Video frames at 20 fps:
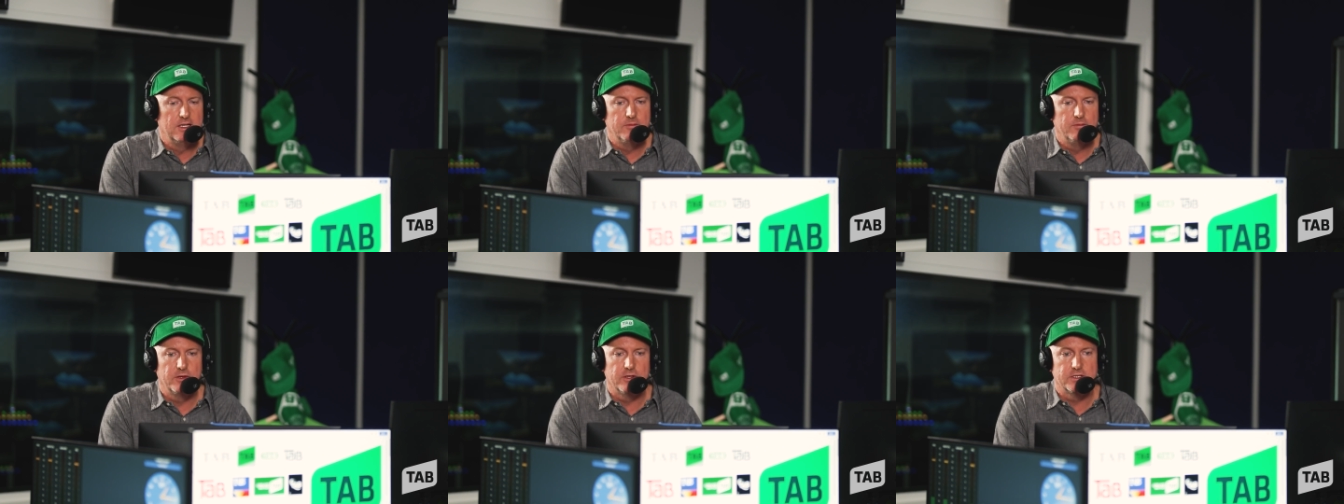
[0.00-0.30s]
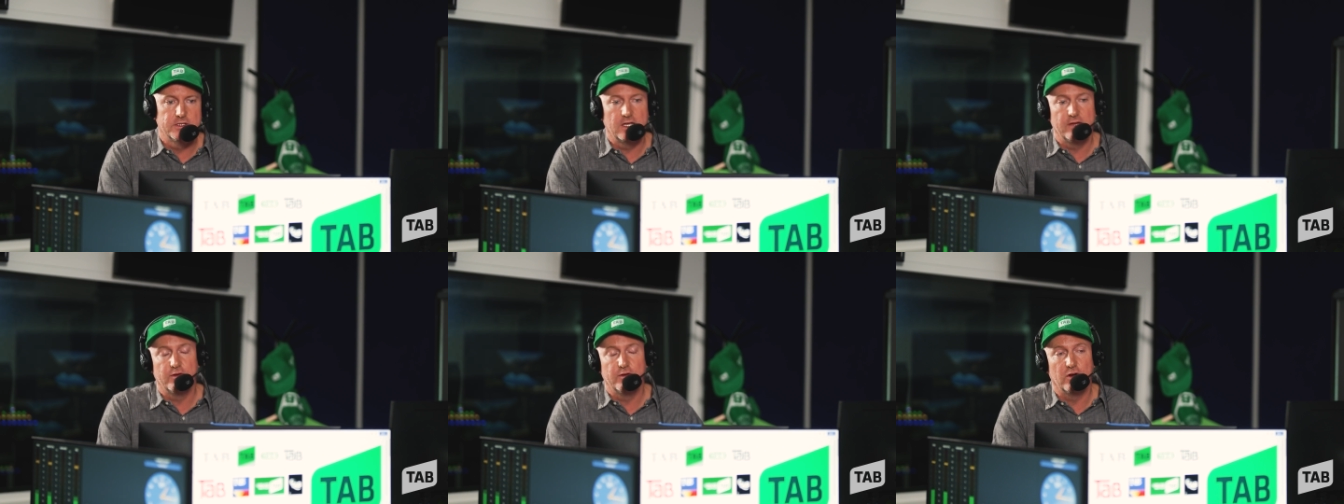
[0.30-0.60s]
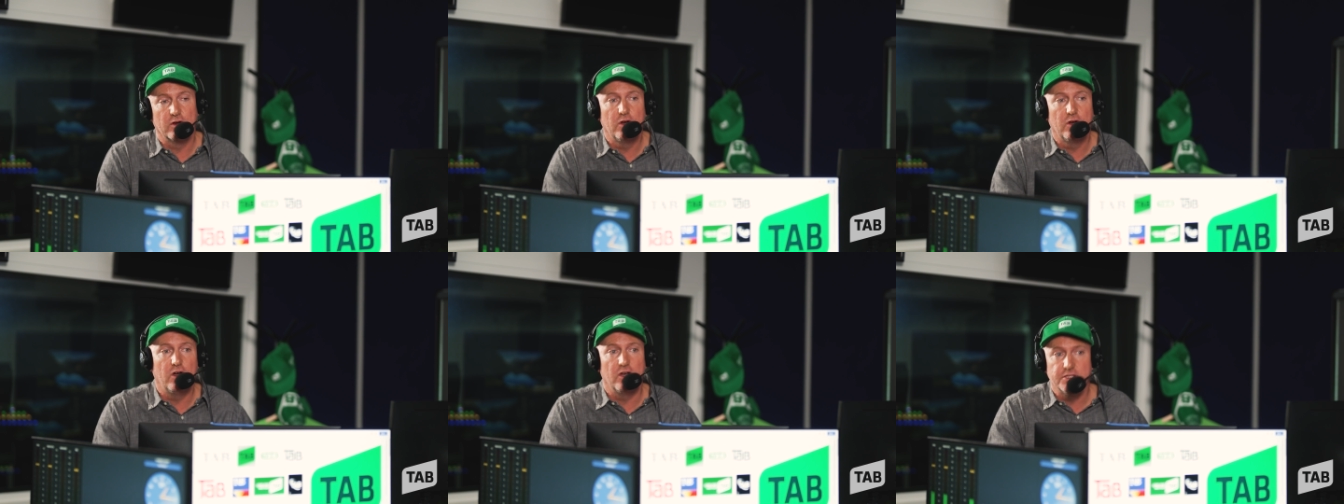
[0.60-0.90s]
because they've
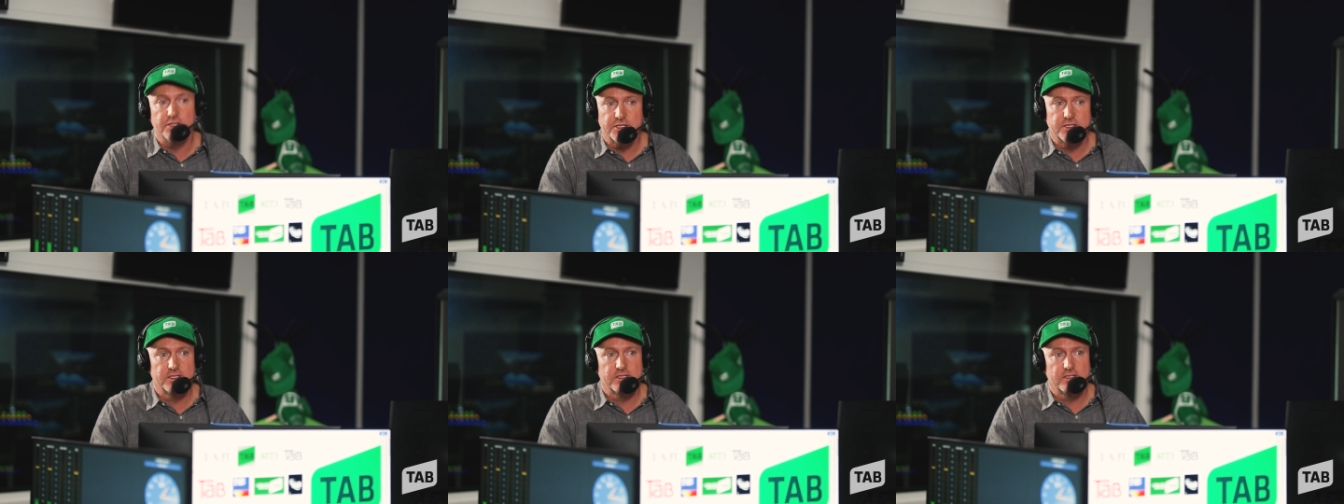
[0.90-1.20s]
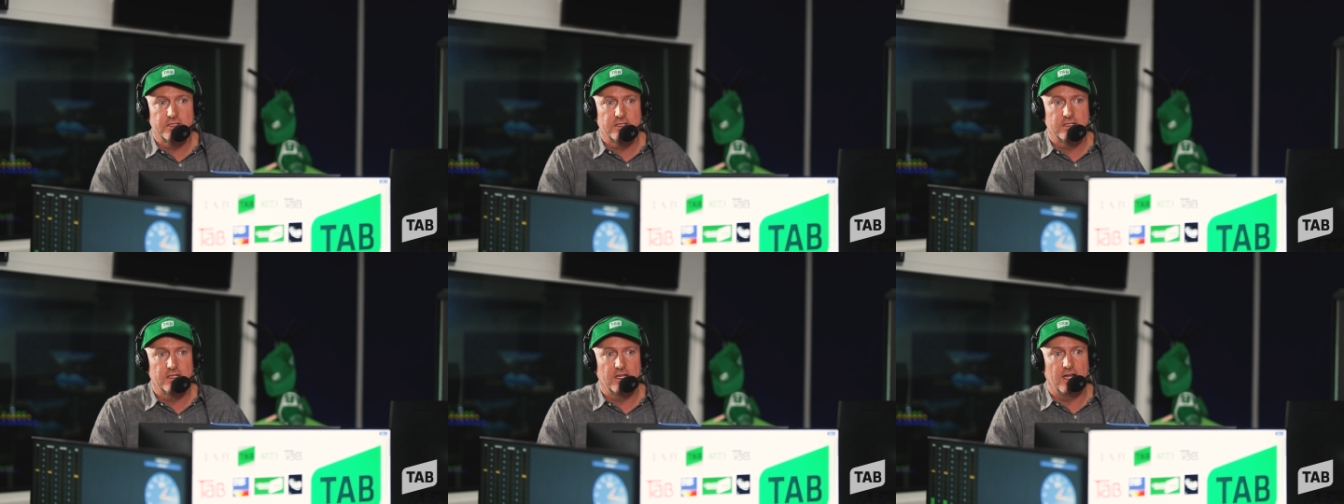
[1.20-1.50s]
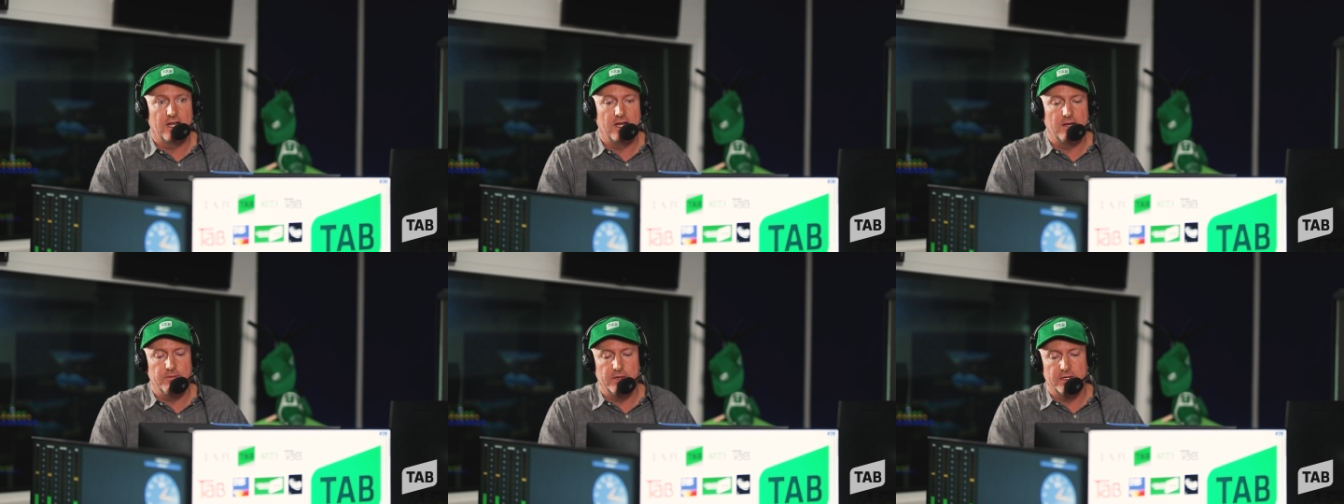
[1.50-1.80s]
got costs, and
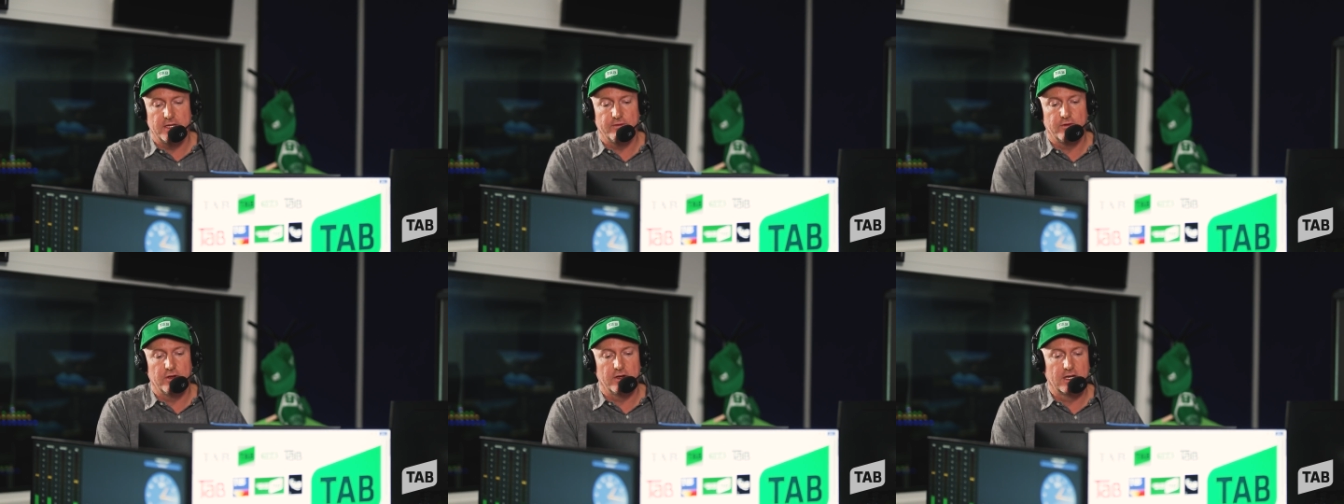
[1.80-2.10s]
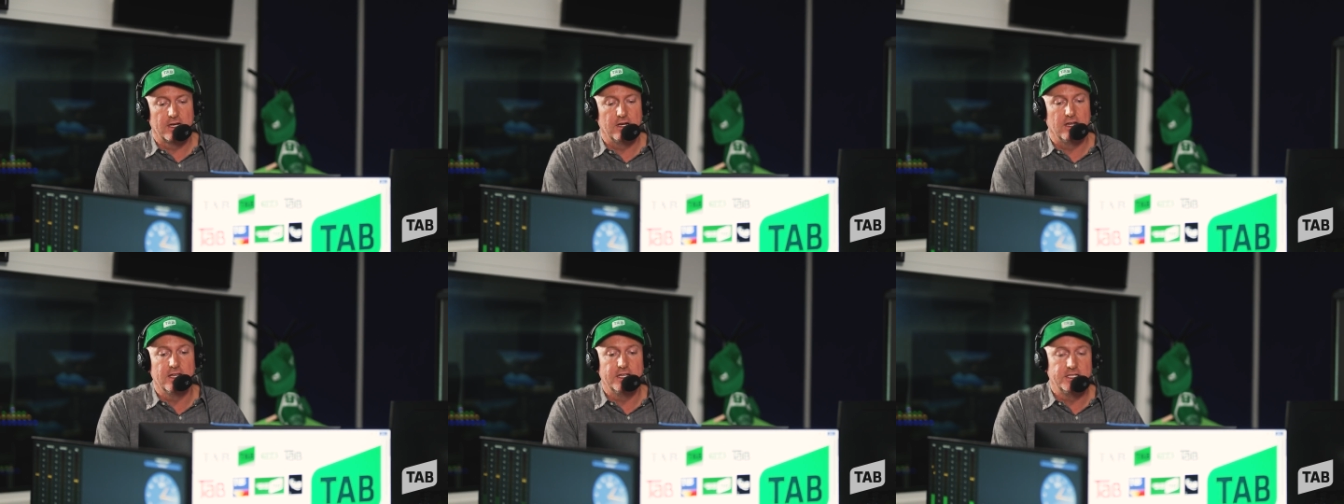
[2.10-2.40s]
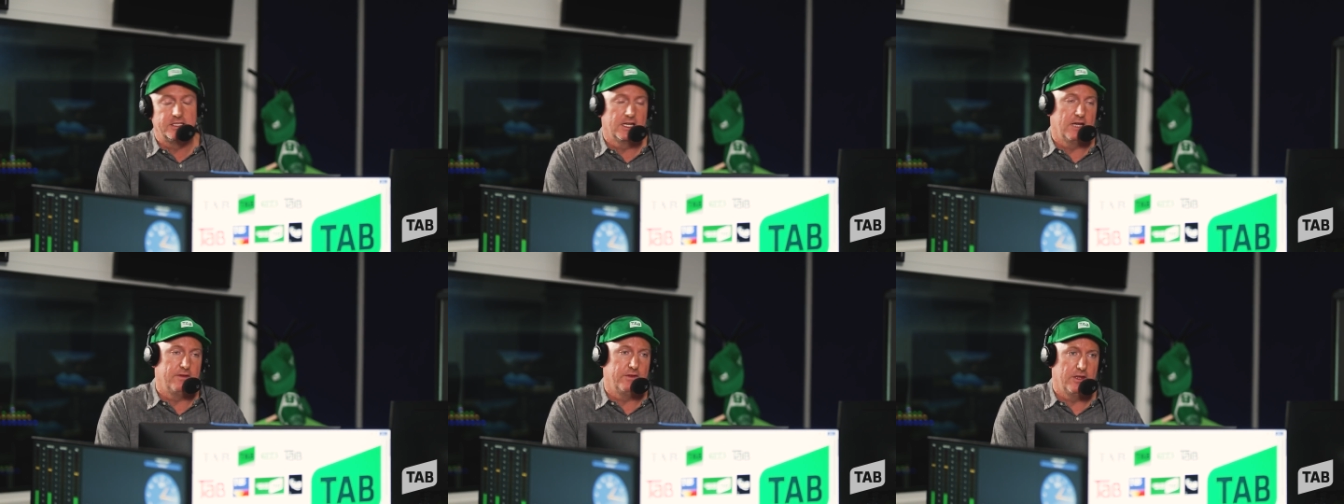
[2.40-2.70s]
they've got to at
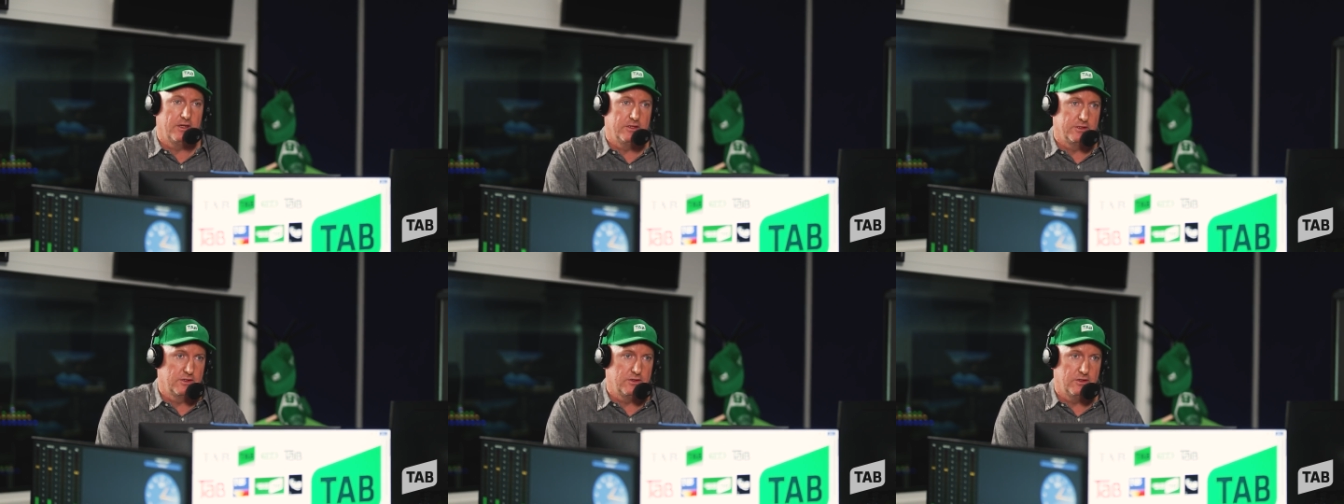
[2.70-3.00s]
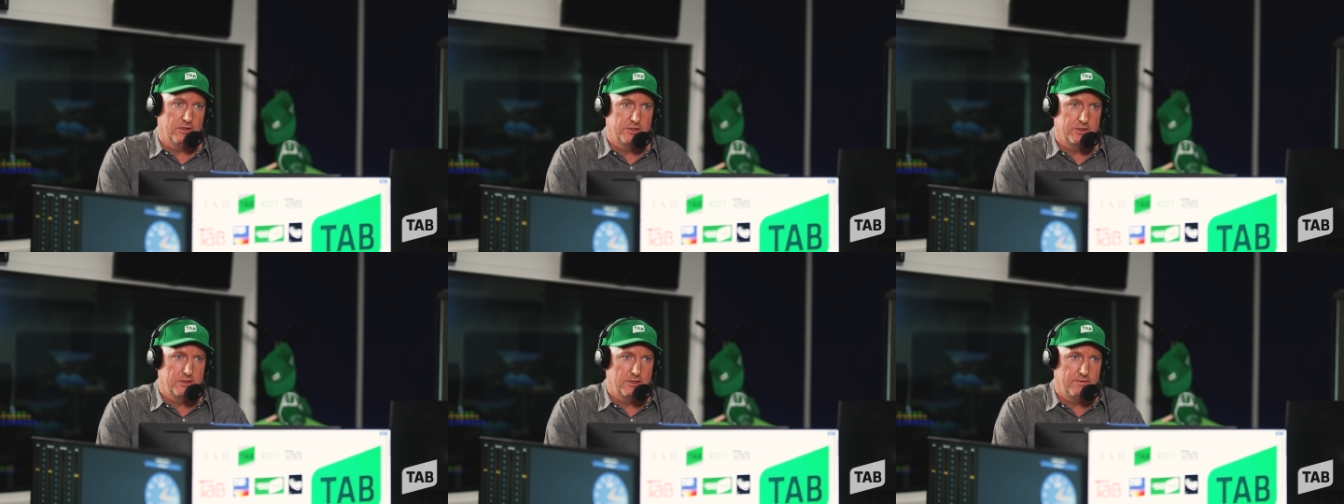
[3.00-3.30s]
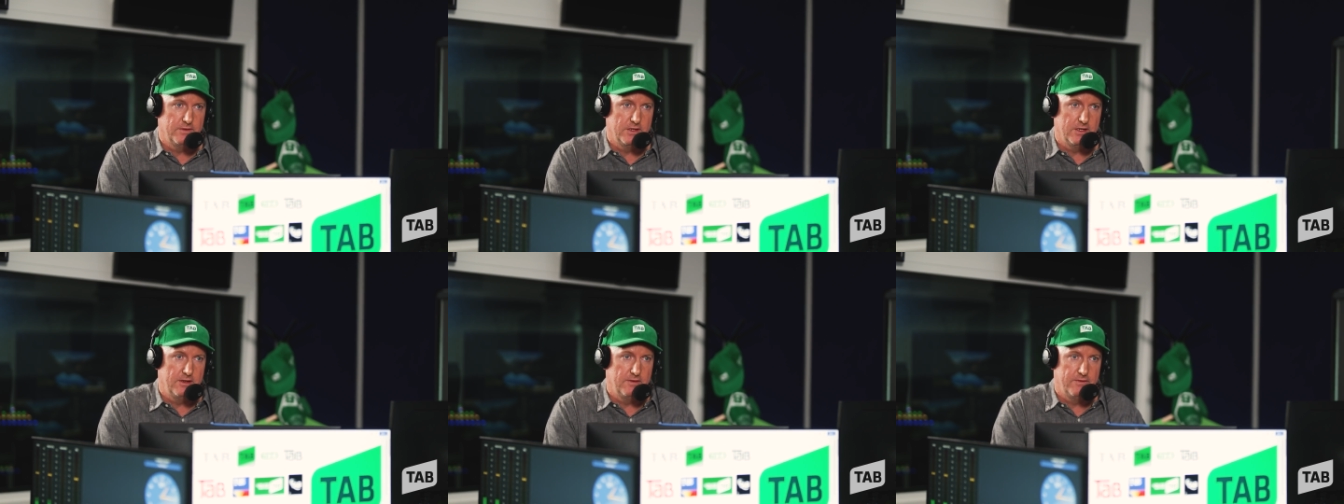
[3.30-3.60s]
least cover those costs
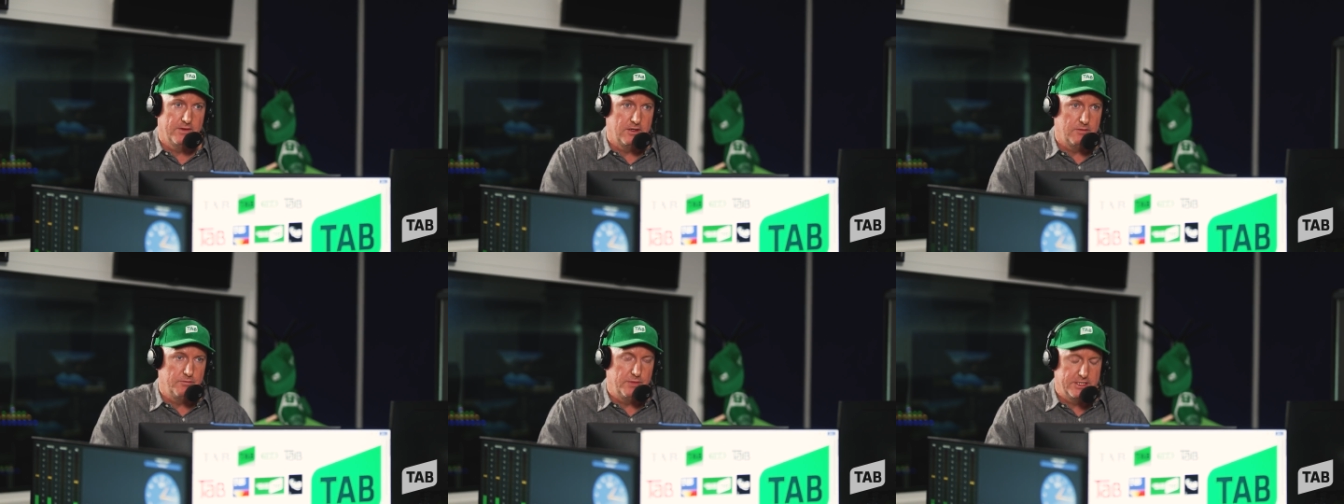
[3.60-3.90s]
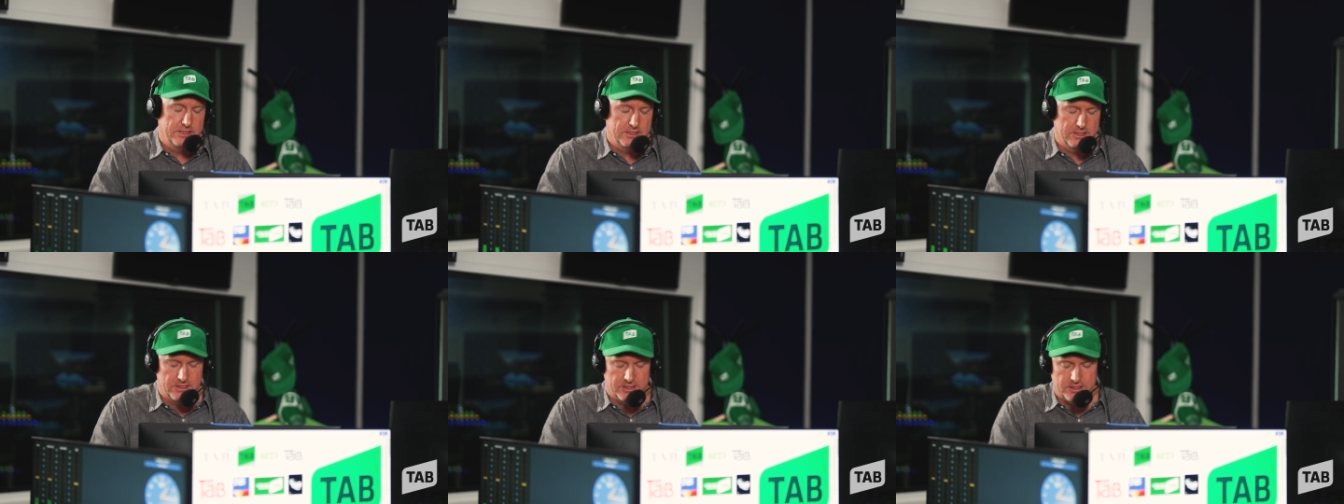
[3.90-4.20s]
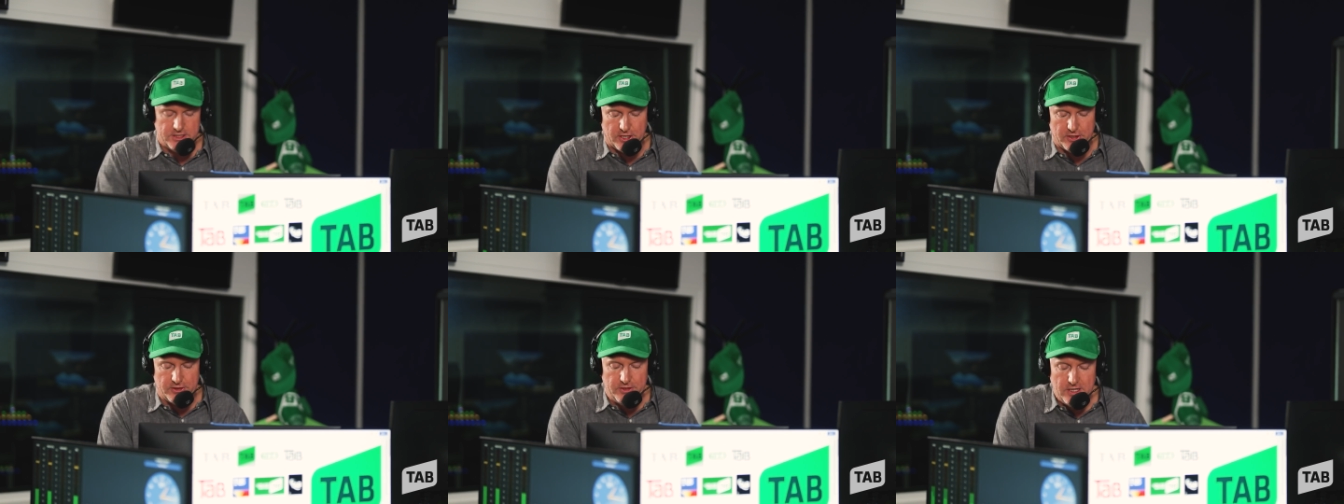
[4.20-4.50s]
if they're a business.
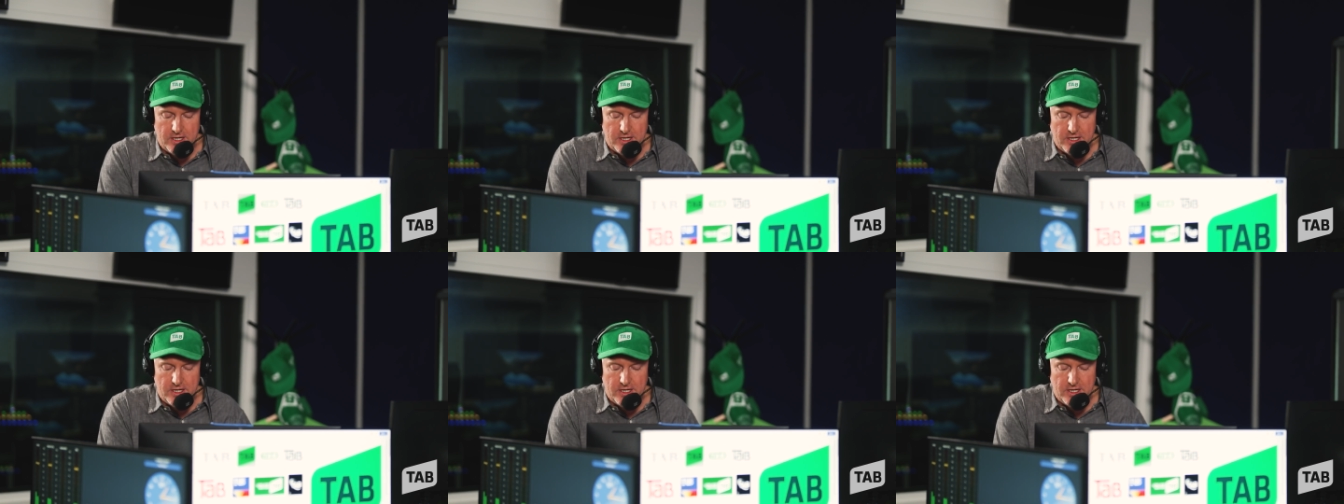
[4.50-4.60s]
So